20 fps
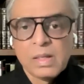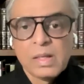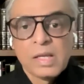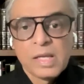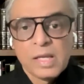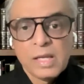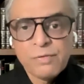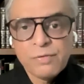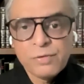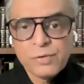
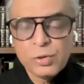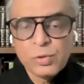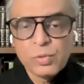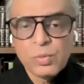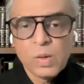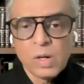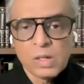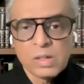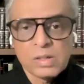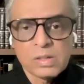If you
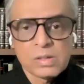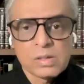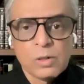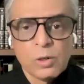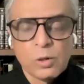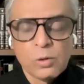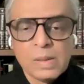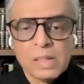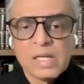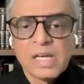want
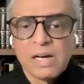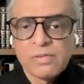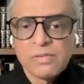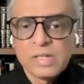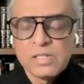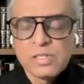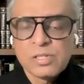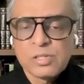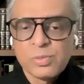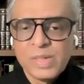global
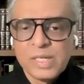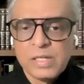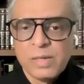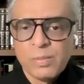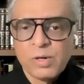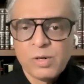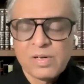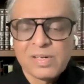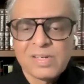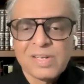governance to be
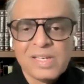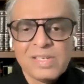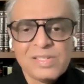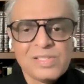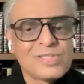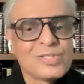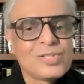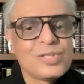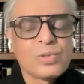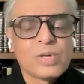
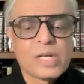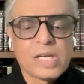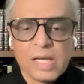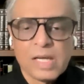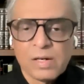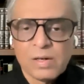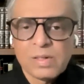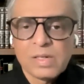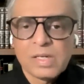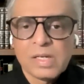democratized, you
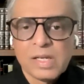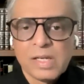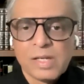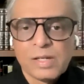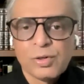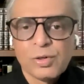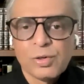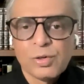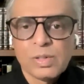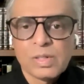cannot
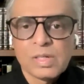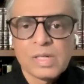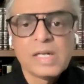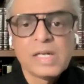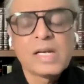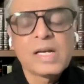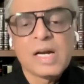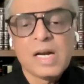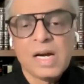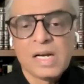ignore
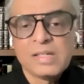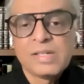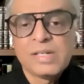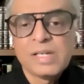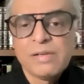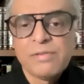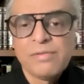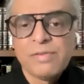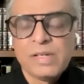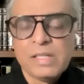a
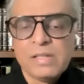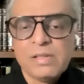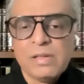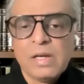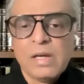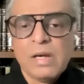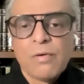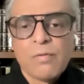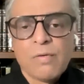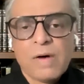country with
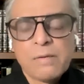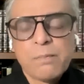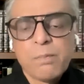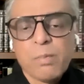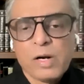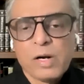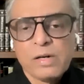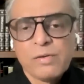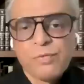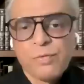
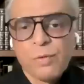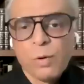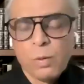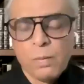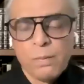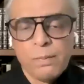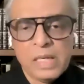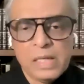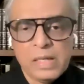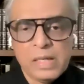
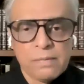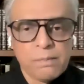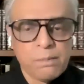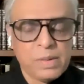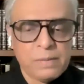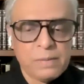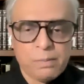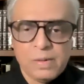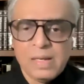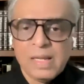1.4 billion
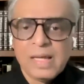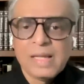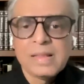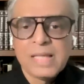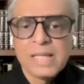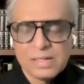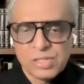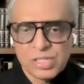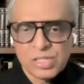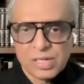people, and
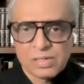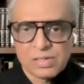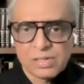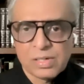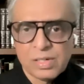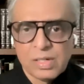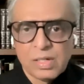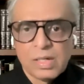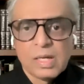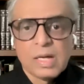that's it.
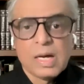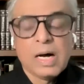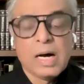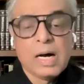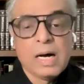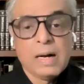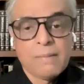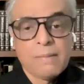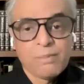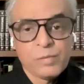
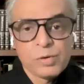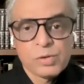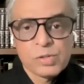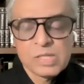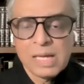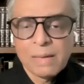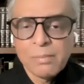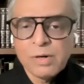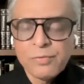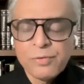
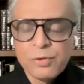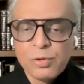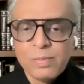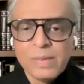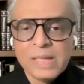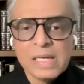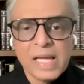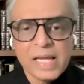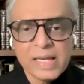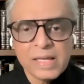Some of you
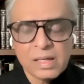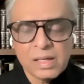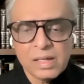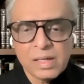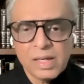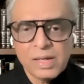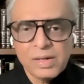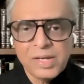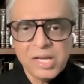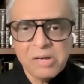may like
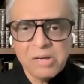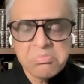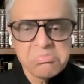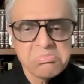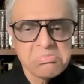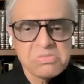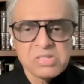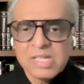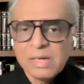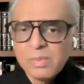India.
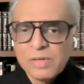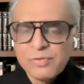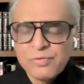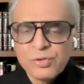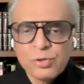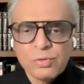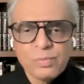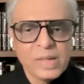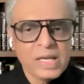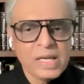Some
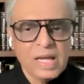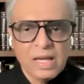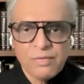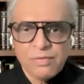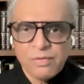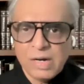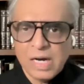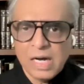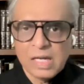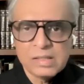of you may
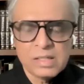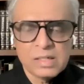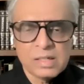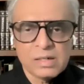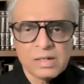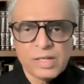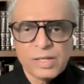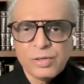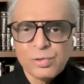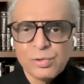have
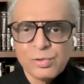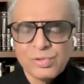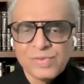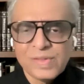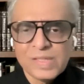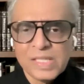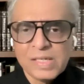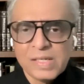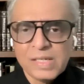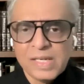other issues
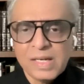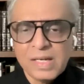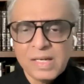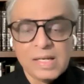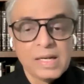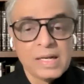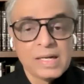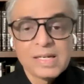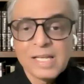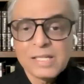with India.
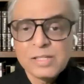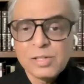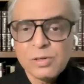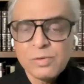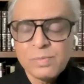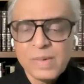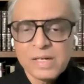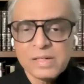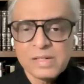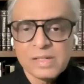Does
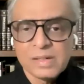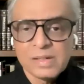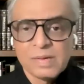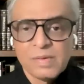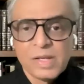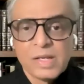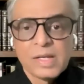not matter.